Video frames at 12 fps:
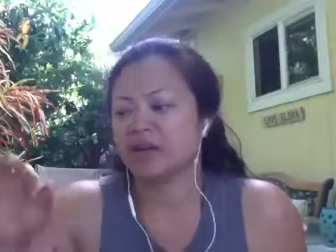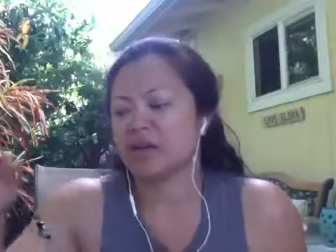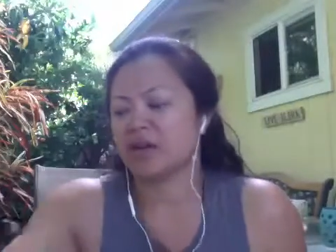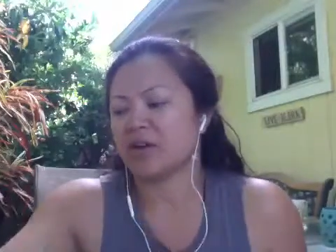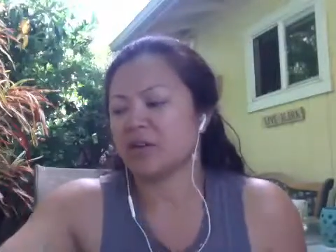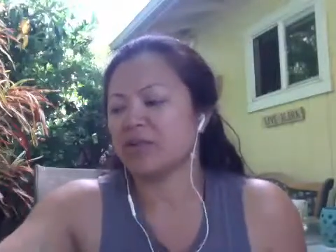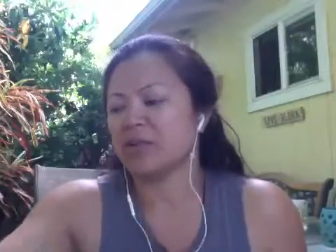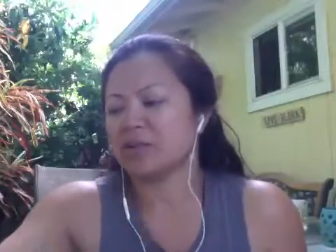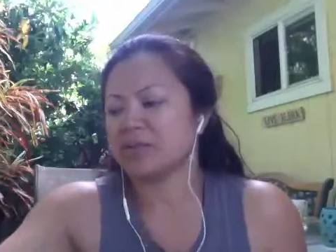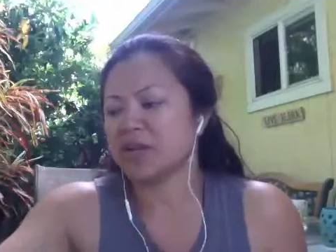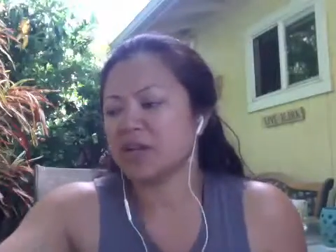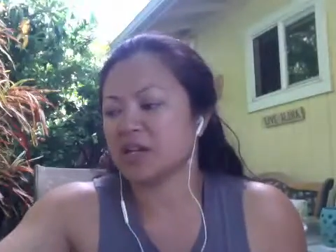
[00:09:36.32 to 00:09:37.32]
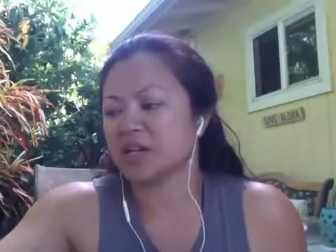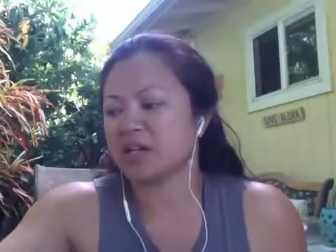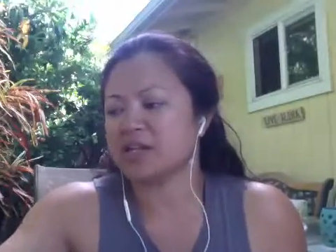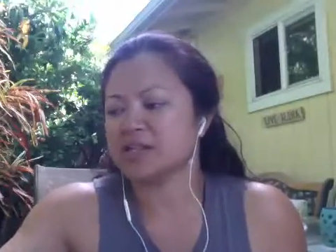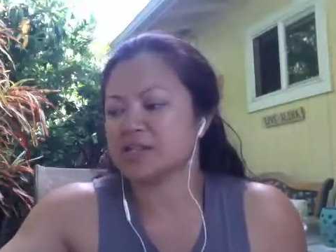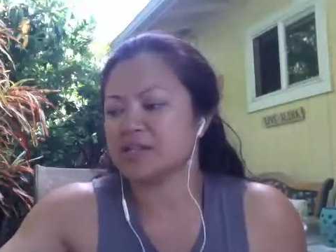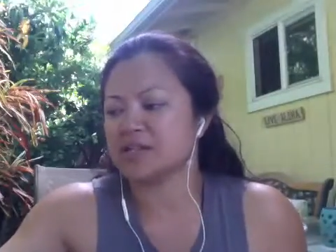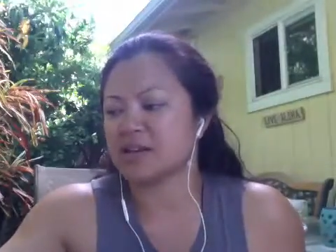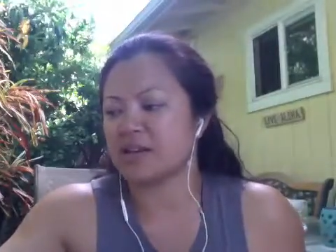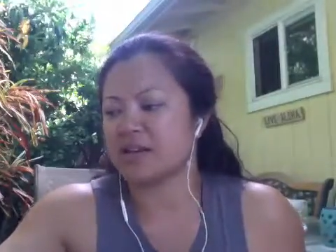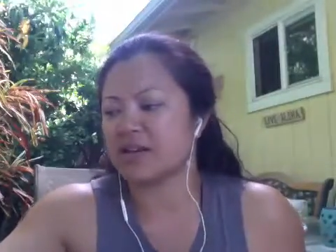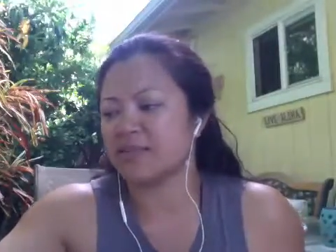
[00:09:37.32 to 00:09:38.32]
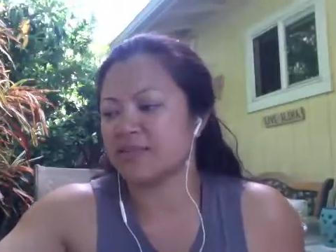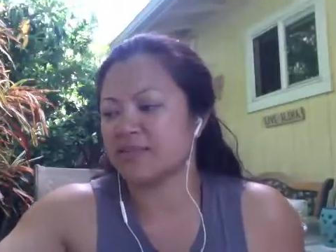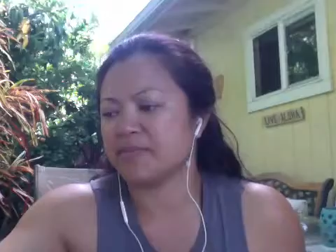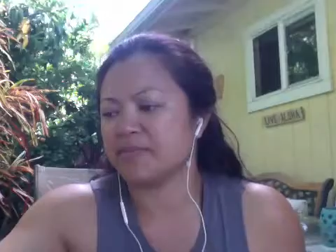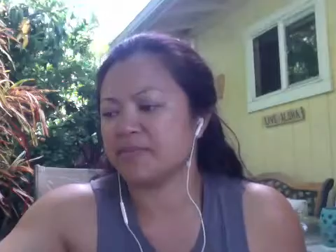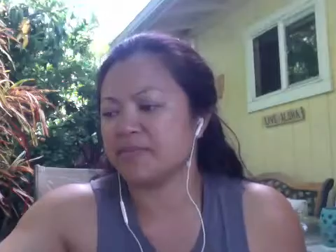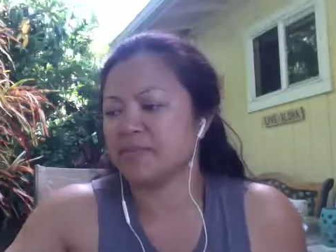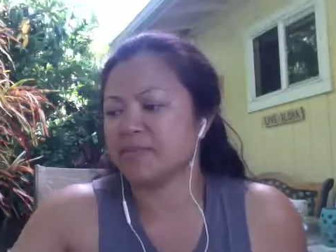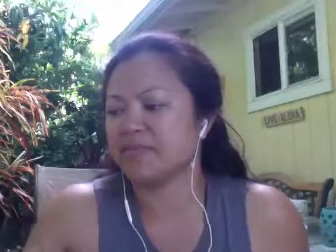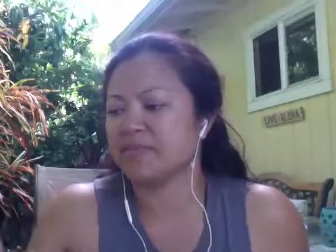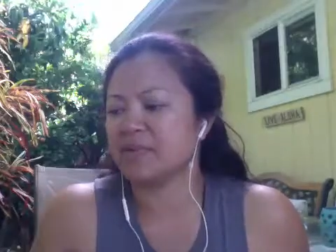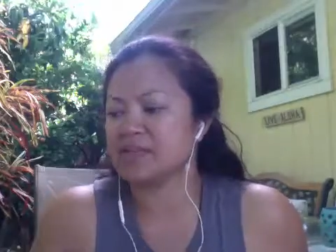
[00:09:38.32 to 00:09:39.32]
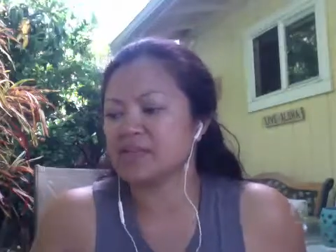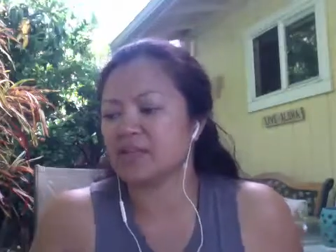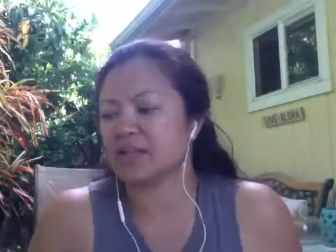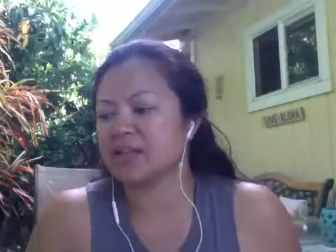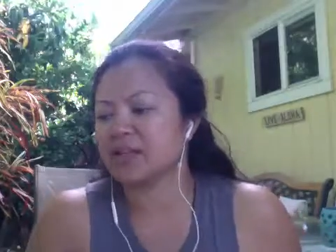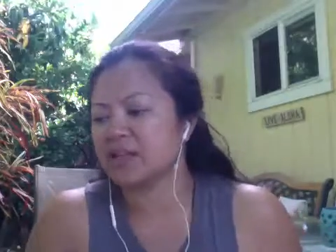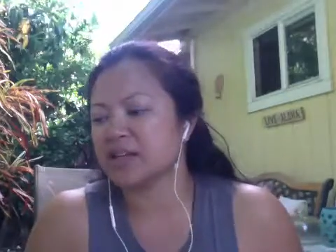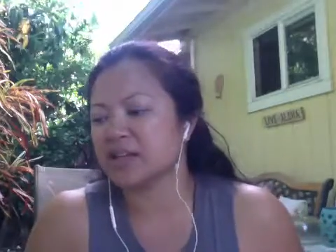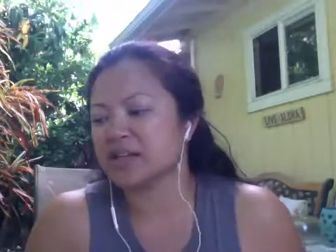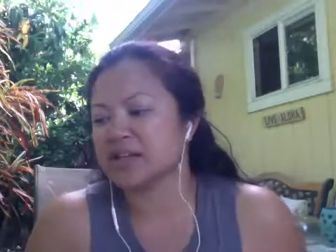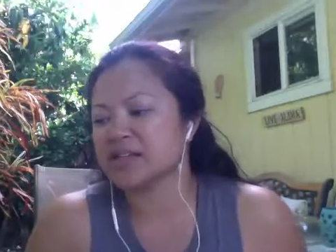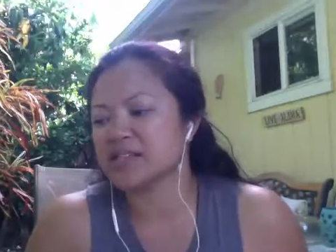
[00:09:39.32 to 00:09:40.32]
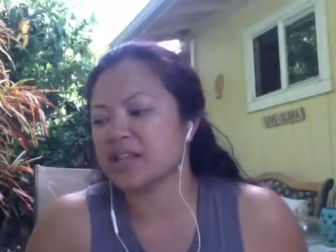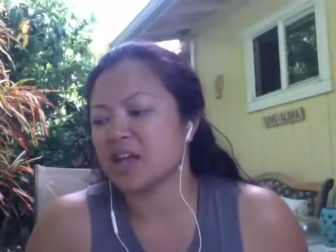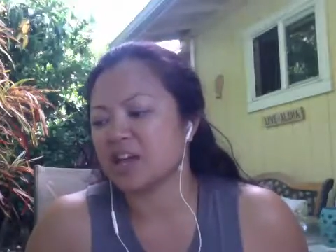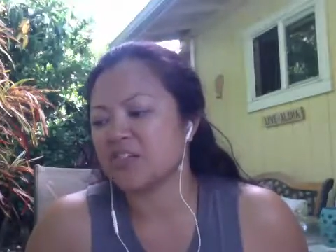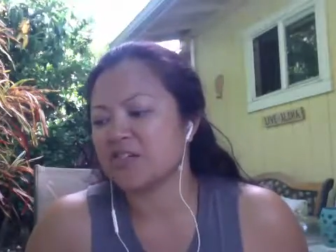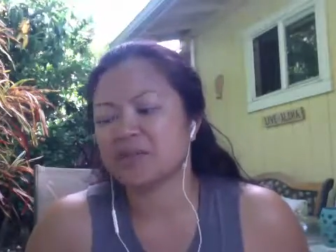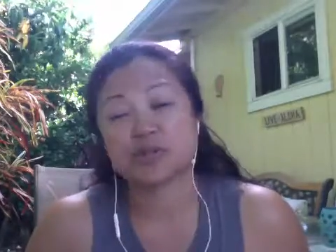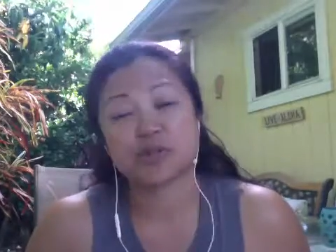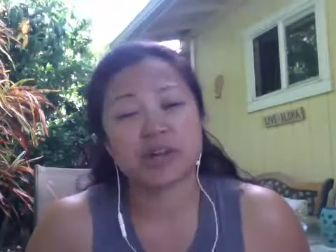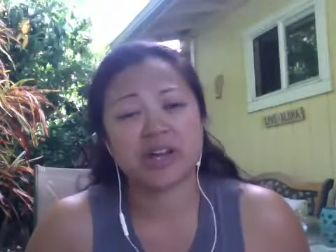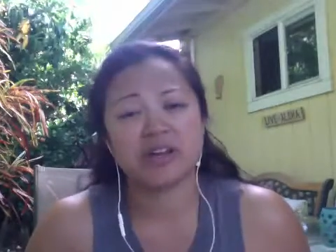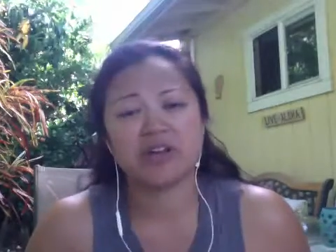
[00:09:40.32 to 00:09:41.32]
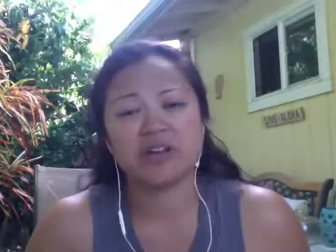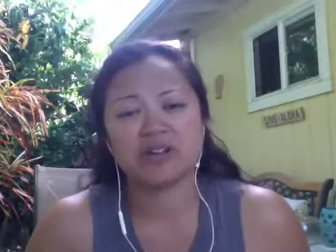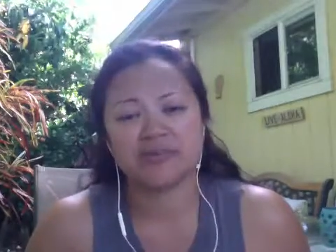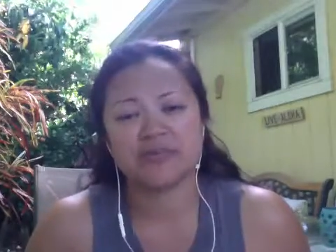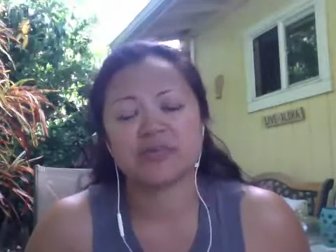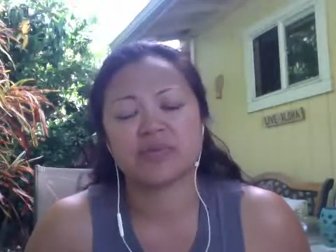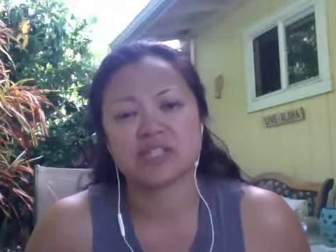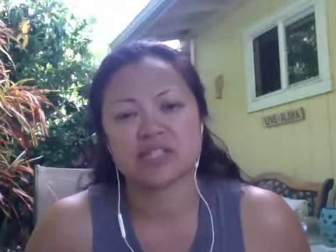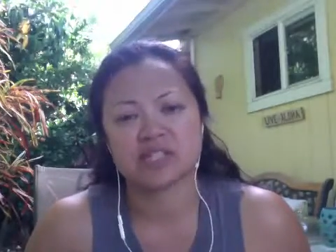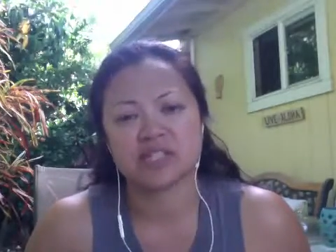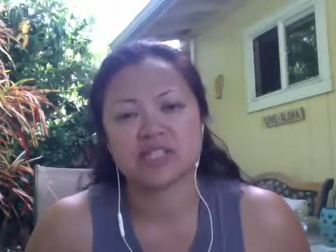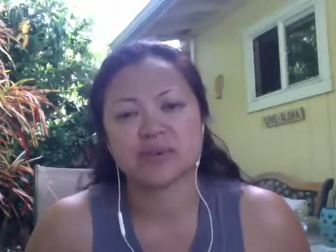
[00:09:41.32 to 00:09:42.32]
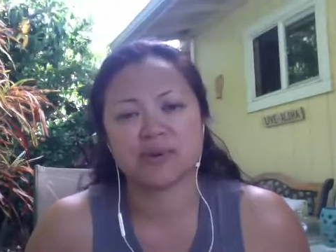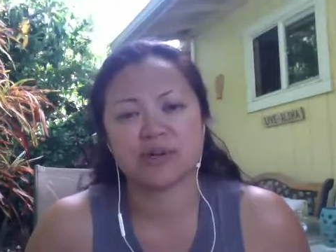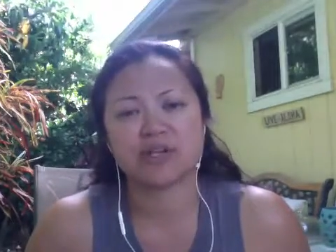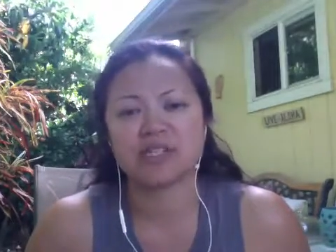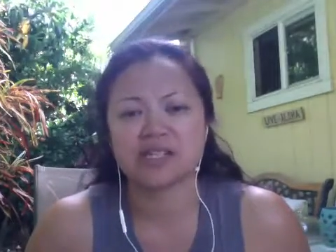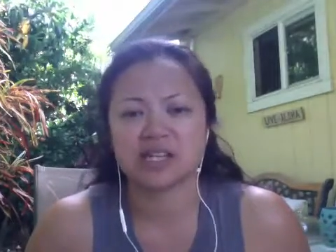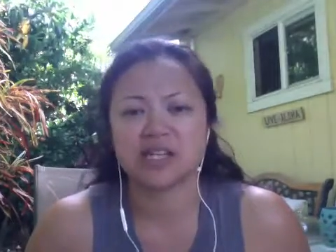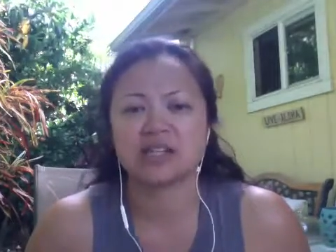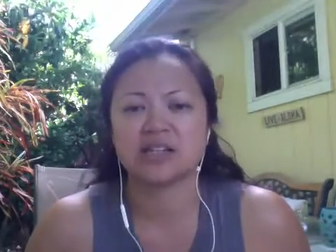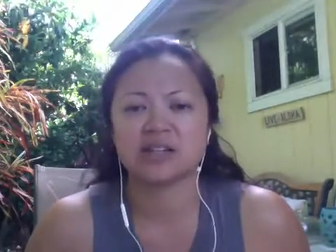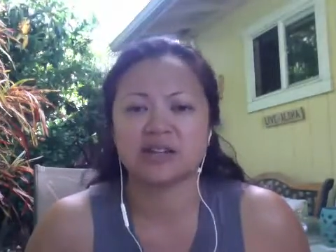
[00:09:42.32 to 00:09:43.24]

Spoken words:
Yeah. What I'm getting is it's a lot of betrayal she's experiencing.